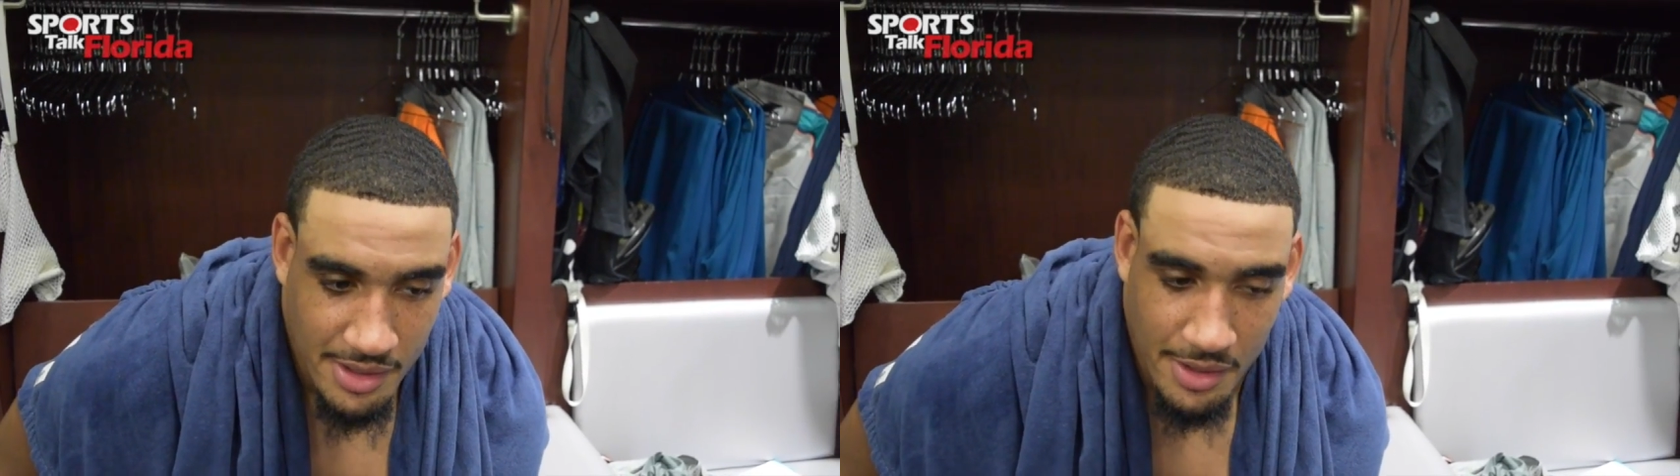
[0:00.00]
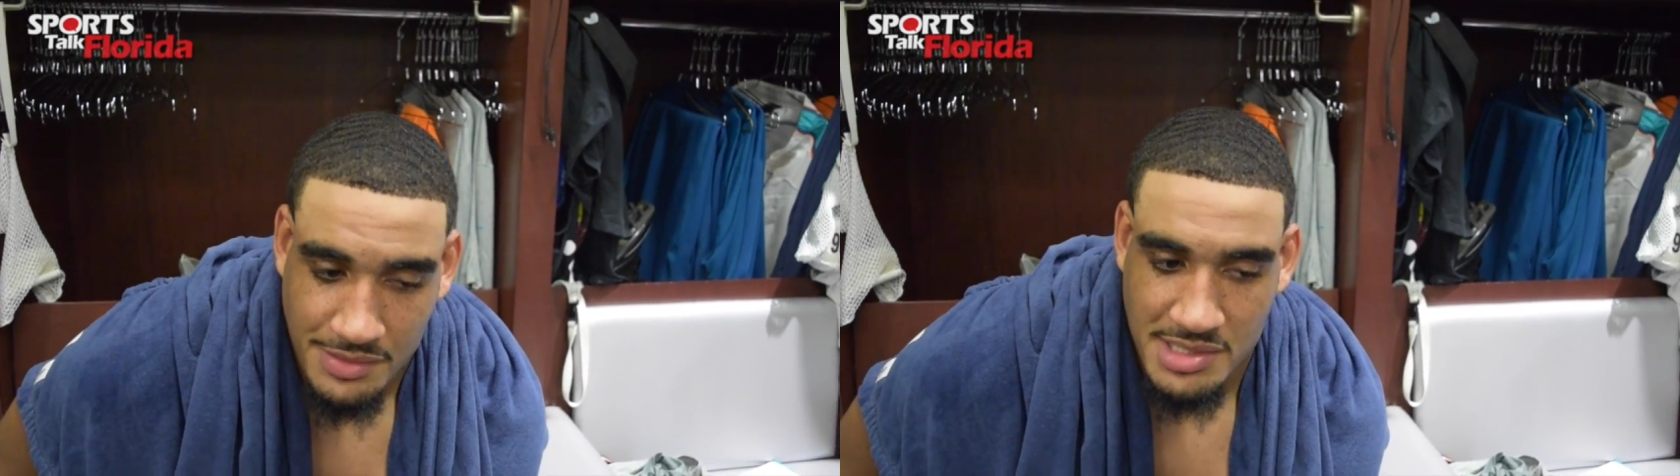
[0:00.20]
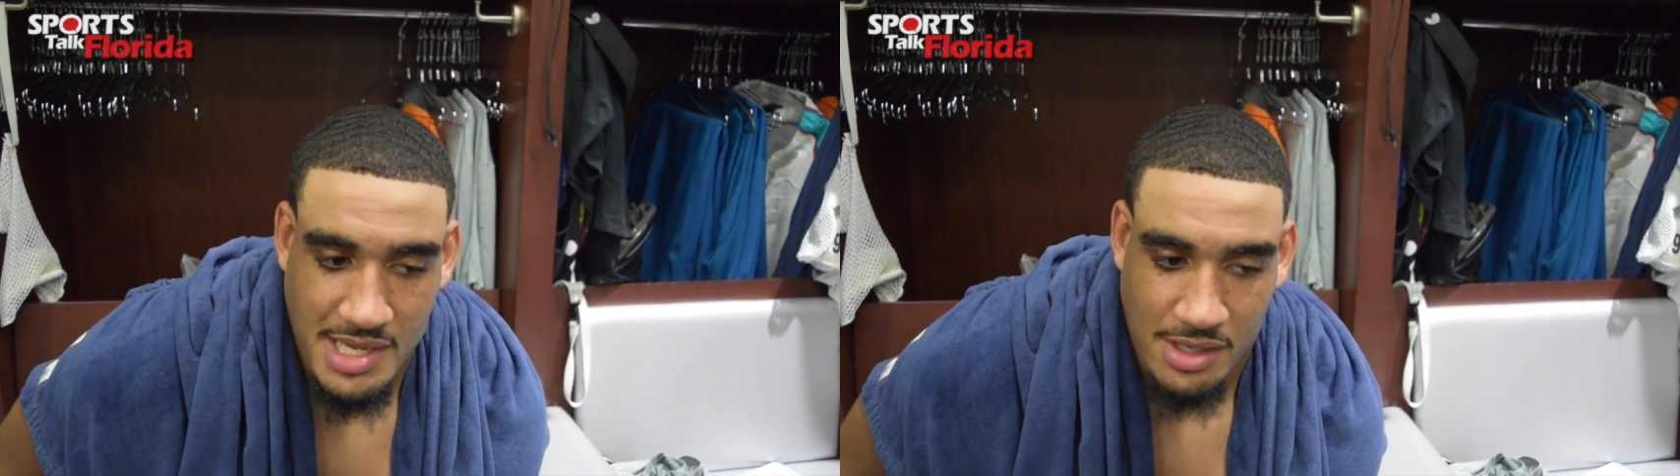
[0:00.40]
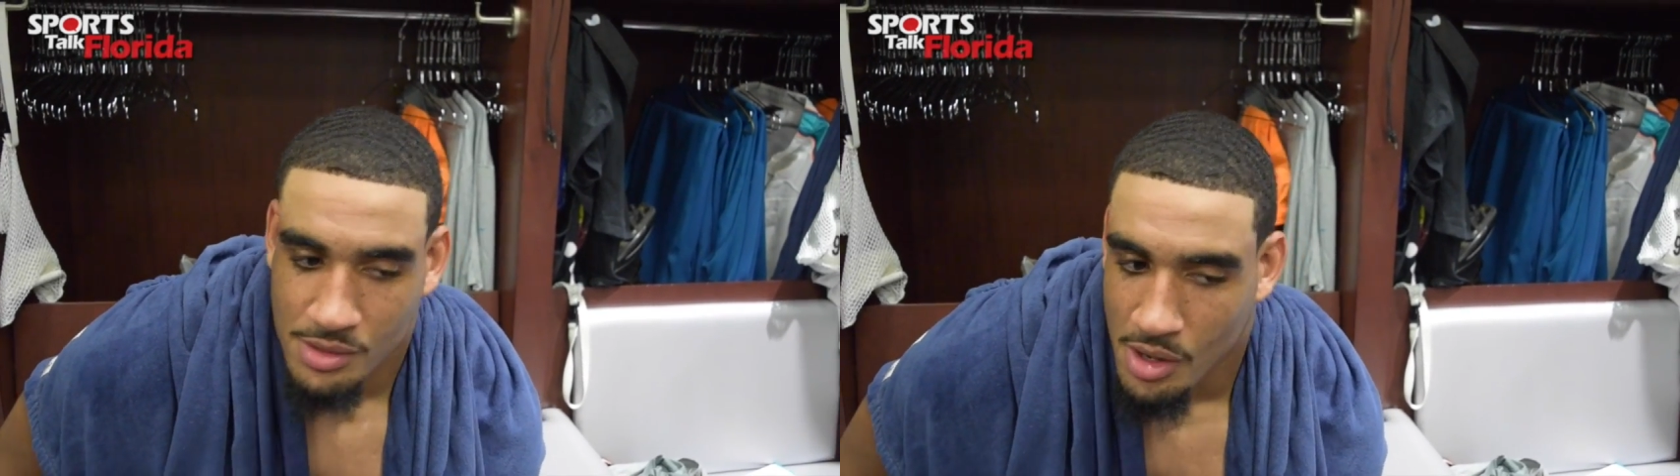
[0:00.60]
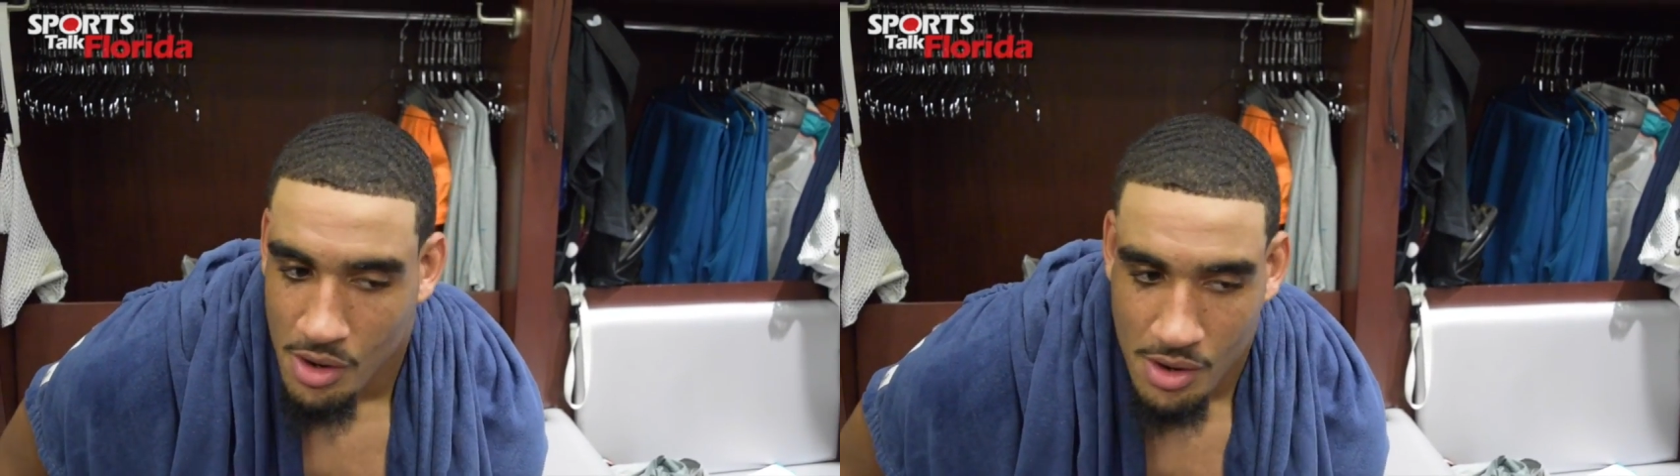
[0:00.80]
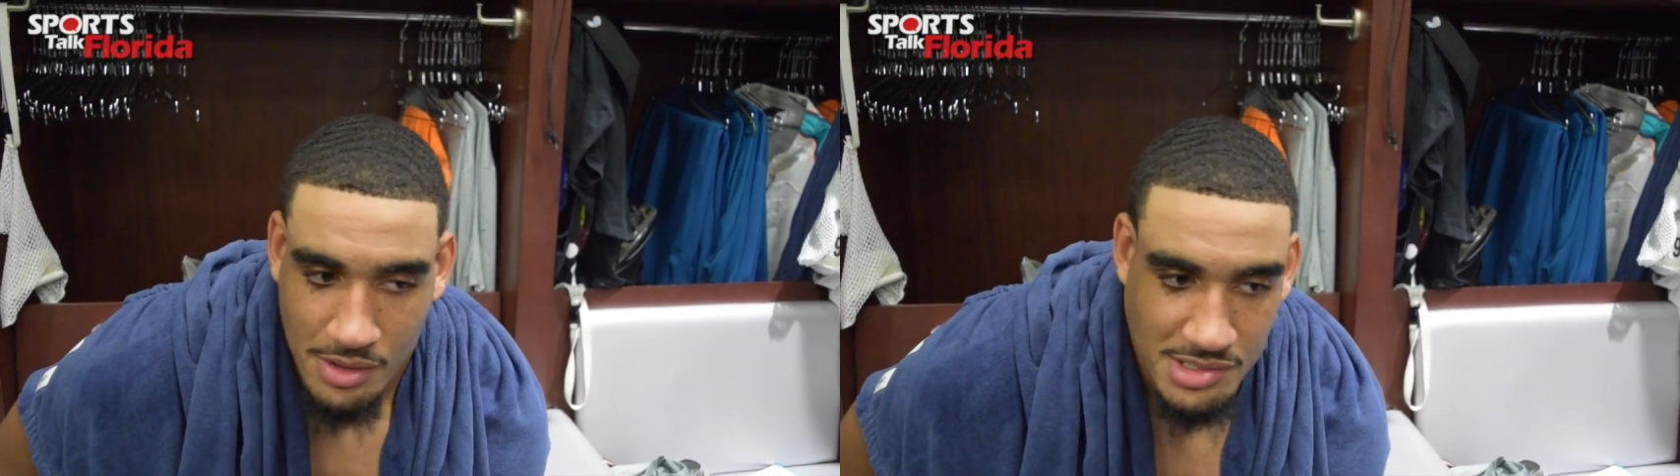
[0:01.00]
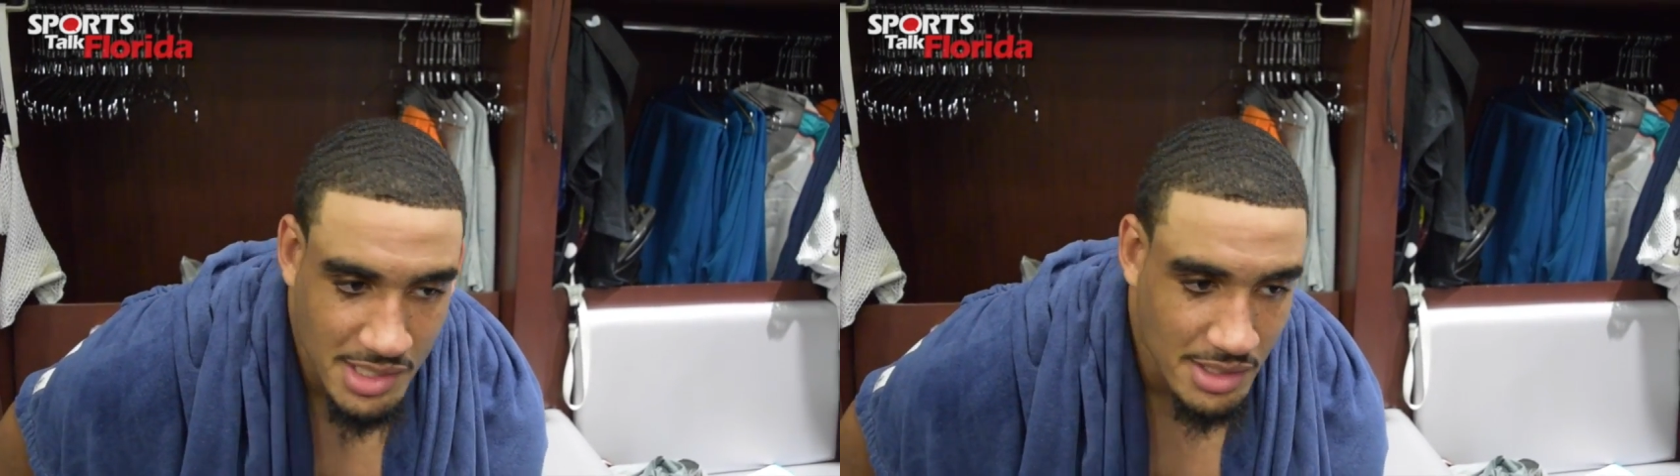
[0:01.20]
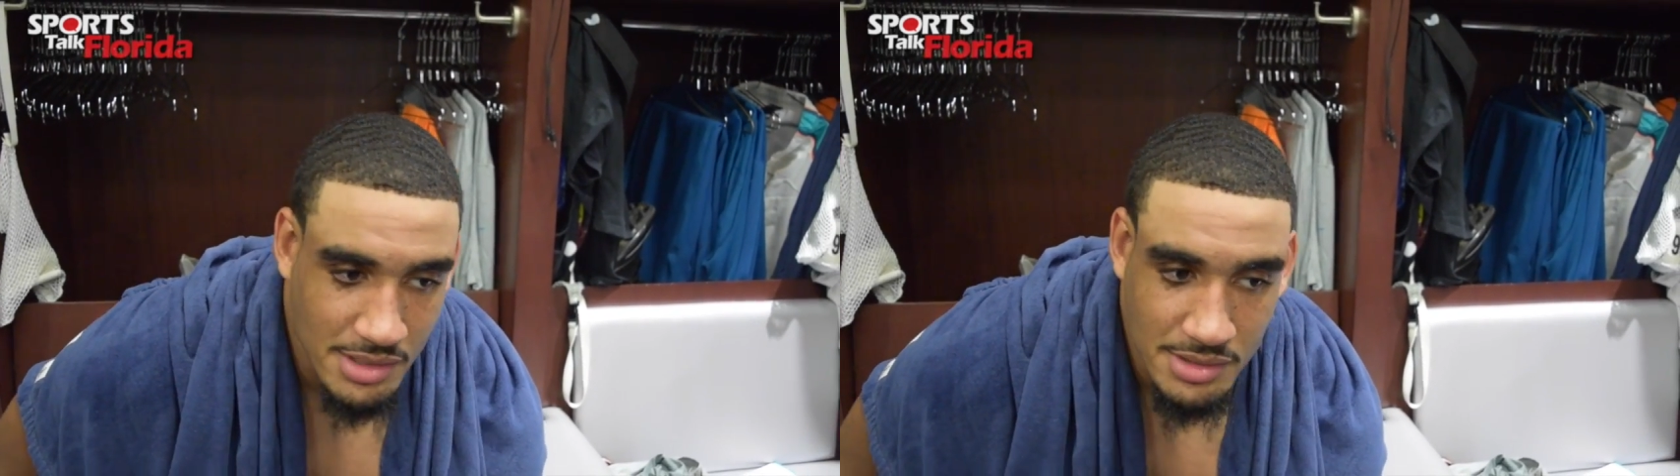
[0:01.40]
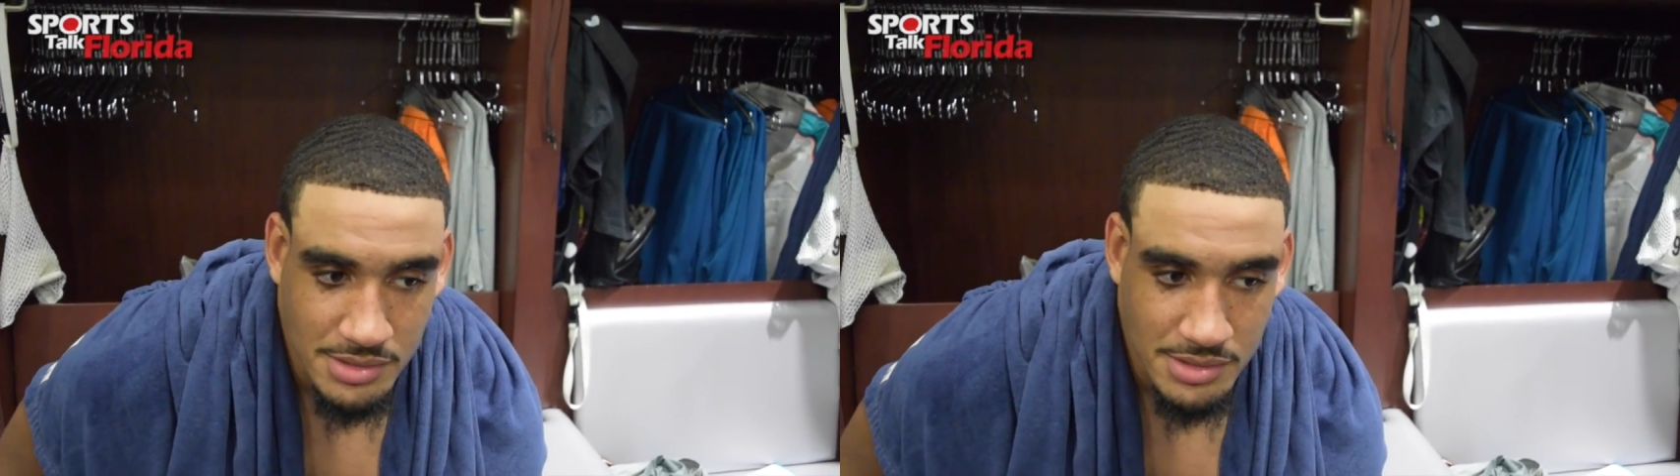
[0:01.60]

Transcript: offensive tackle, guard, center,